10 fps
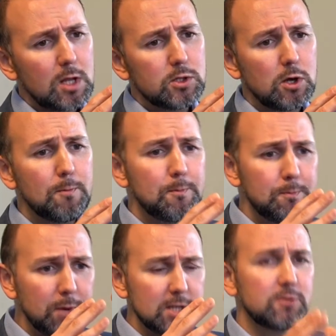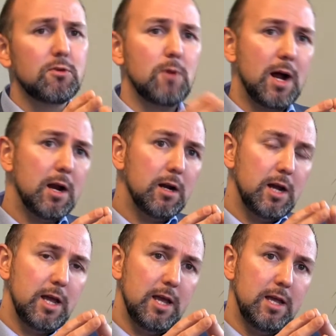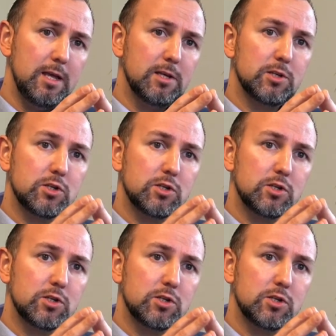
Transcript: So Plastifoire, a